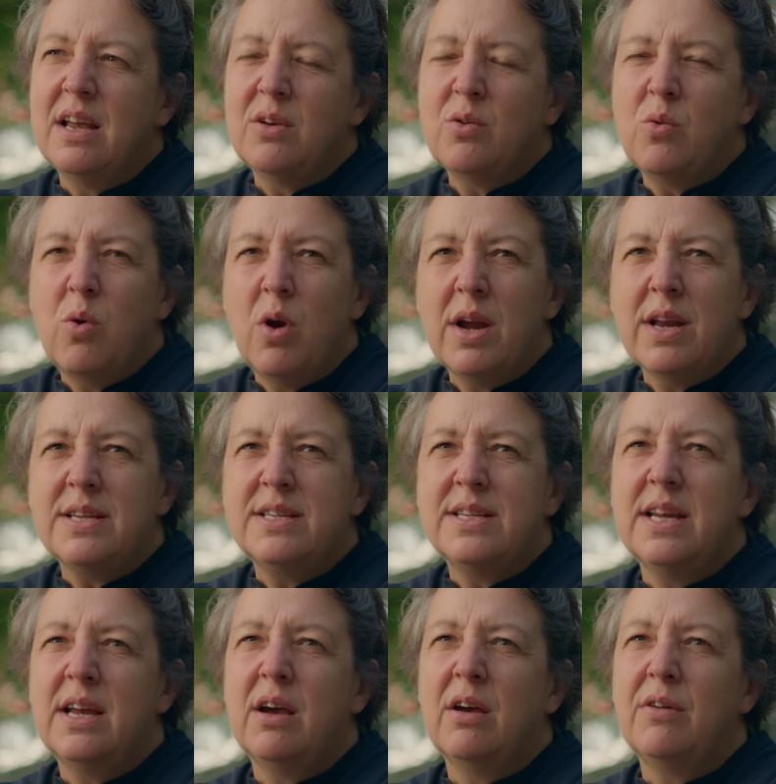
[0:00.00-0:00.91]

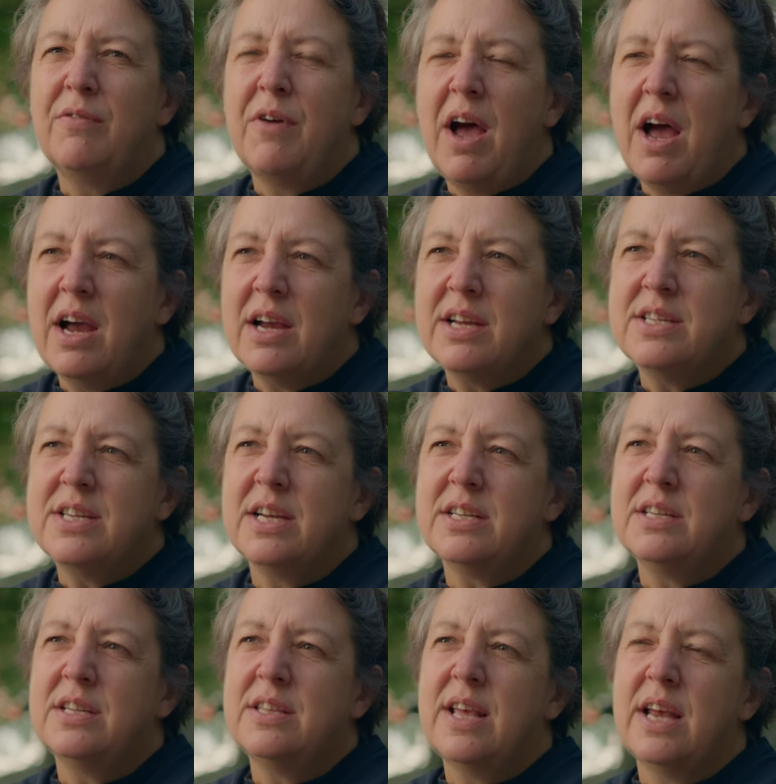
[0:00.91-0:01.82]
quality of
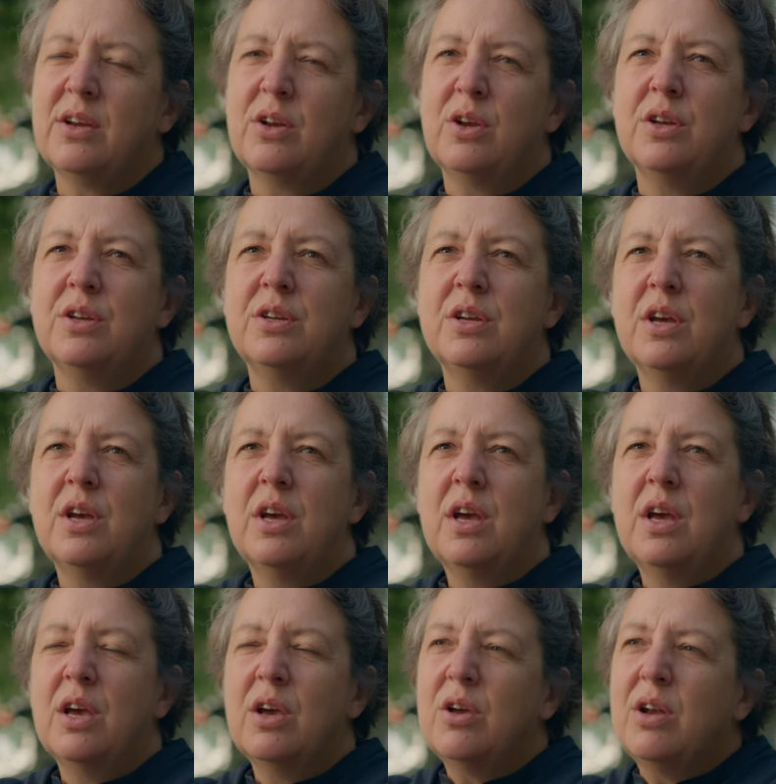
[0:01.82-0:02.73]
architecture that could
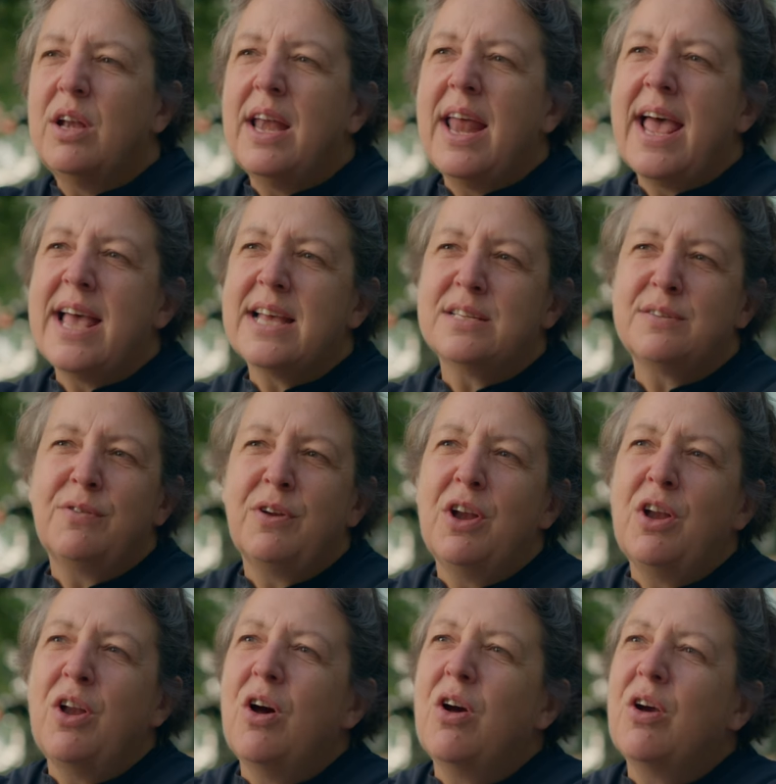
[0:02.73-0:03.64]
last for
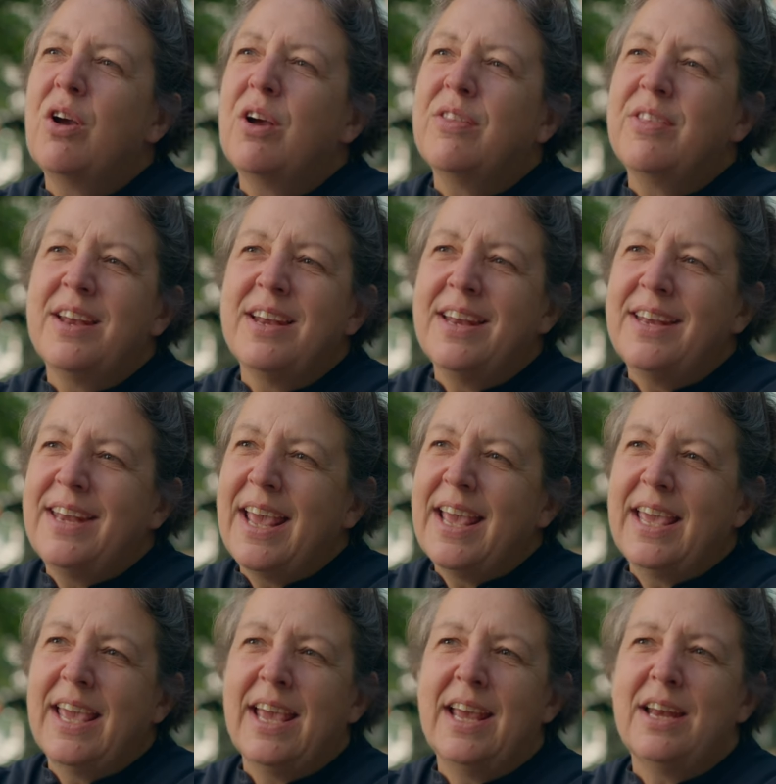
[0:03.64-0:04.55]
longer than a
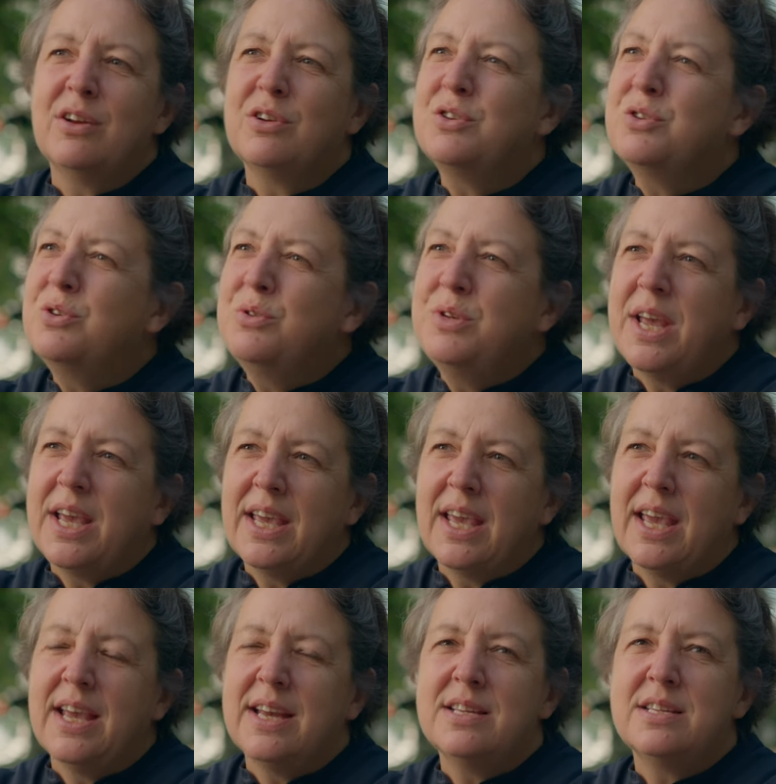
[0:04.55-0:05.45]
decade or two
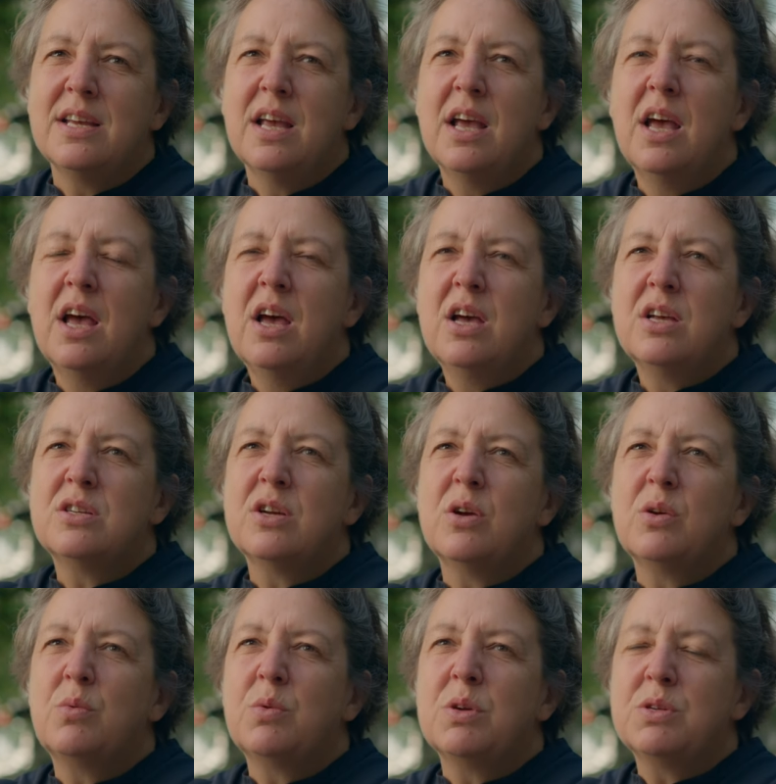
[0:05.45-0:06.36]
decades. So
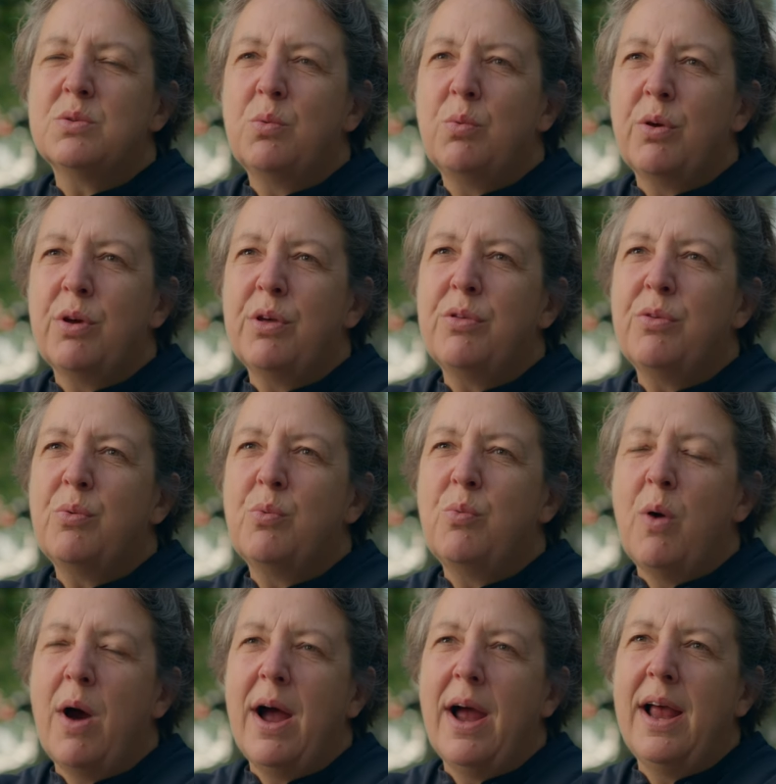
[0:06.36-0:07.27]
it was
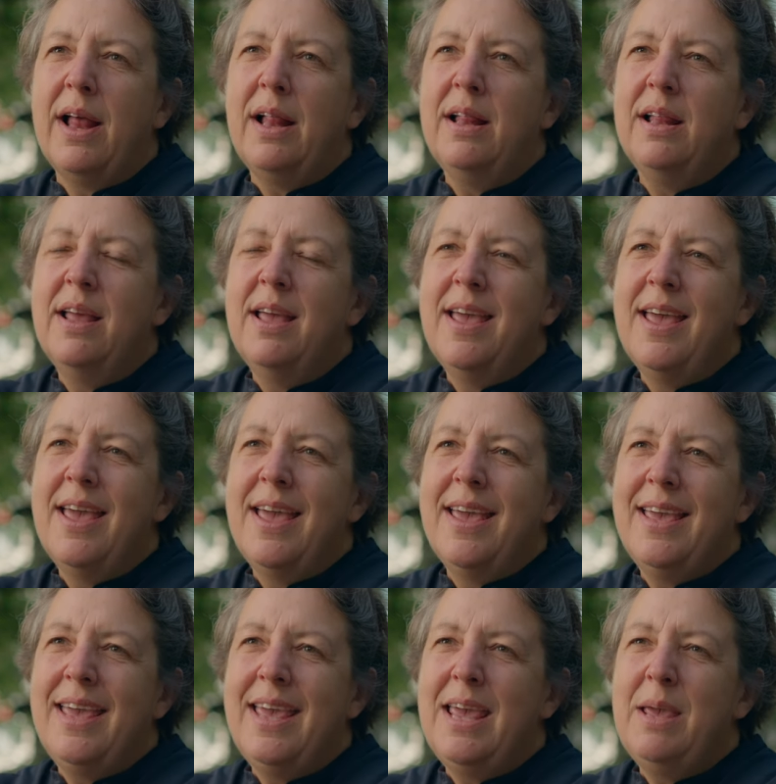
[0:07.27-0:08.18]
worthwhile
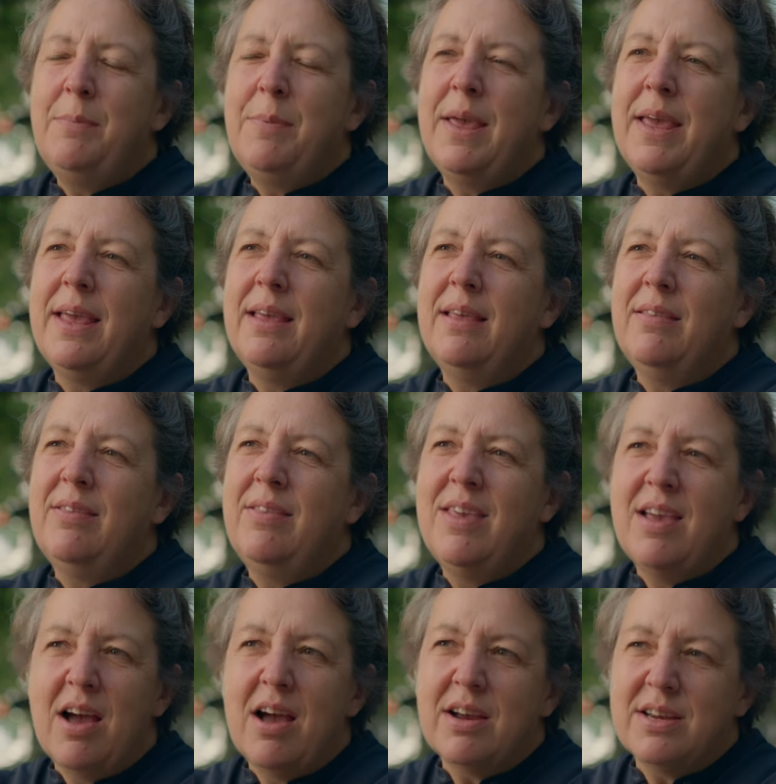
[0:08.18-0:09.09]
keeping
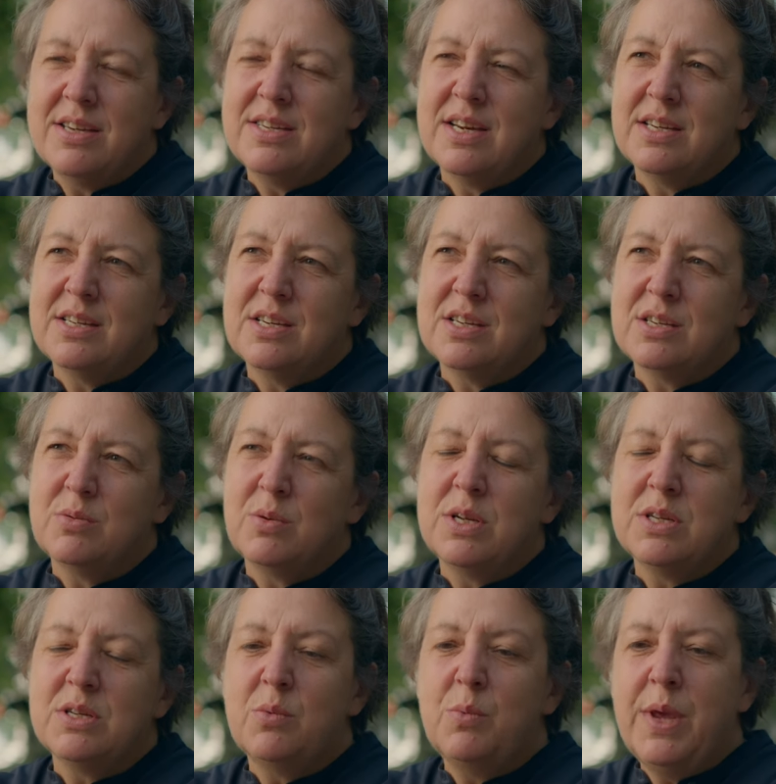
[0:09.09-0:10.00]
the architecture as
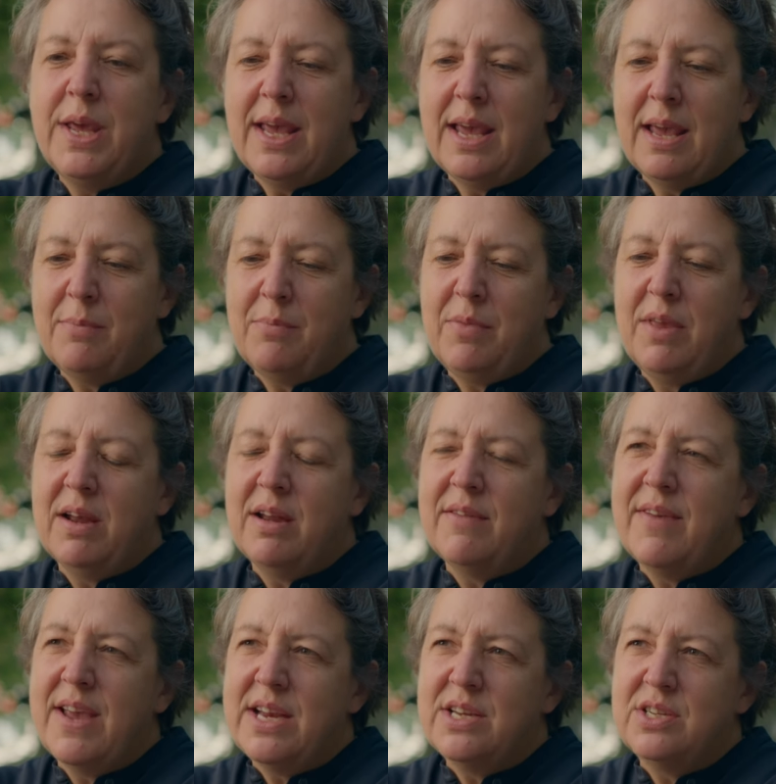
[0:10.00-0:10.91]
well. So we kept the
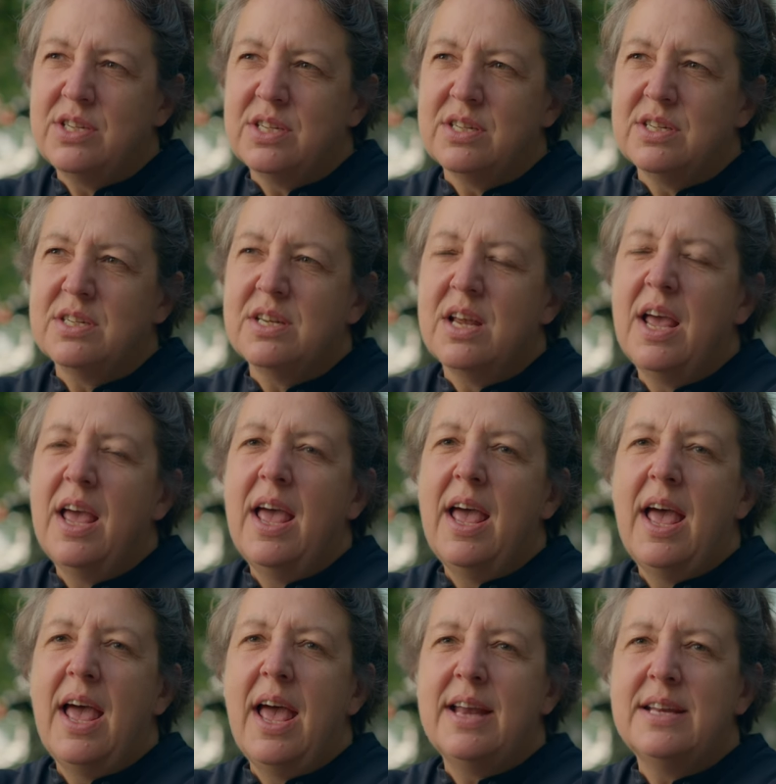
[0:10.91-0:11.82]
elevations
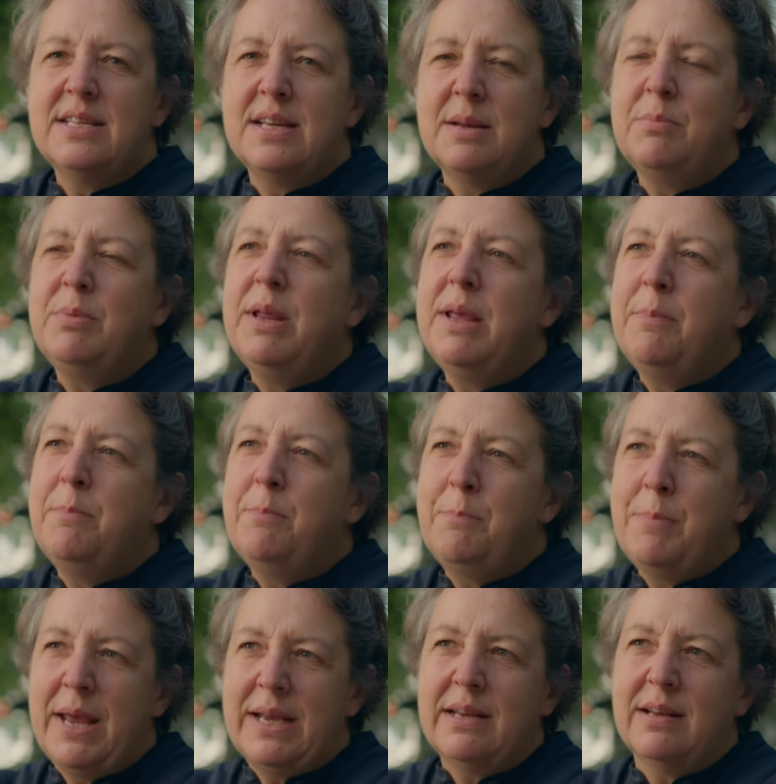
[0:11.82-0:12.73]
and simply
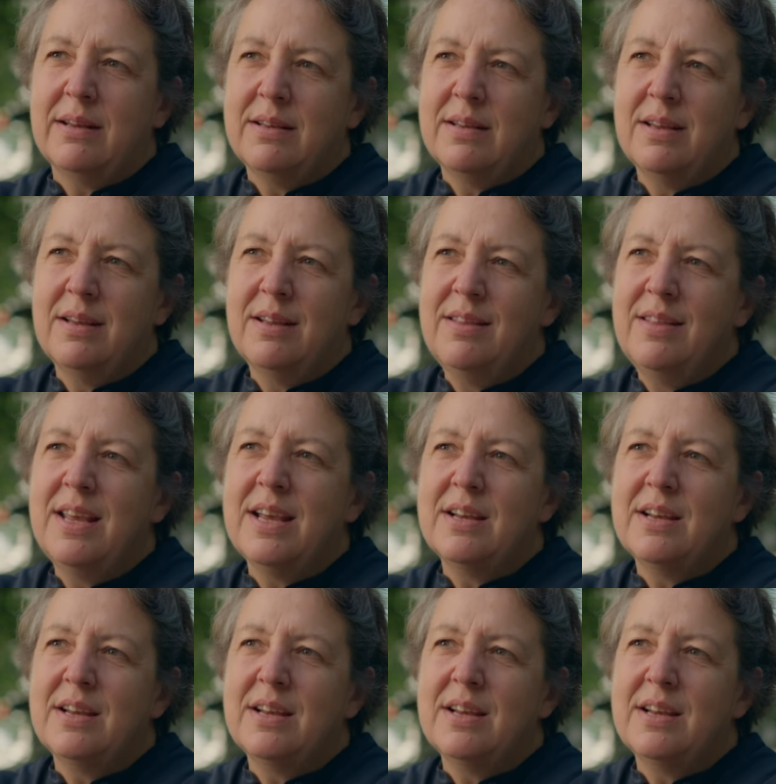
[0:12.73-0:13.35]
bettered the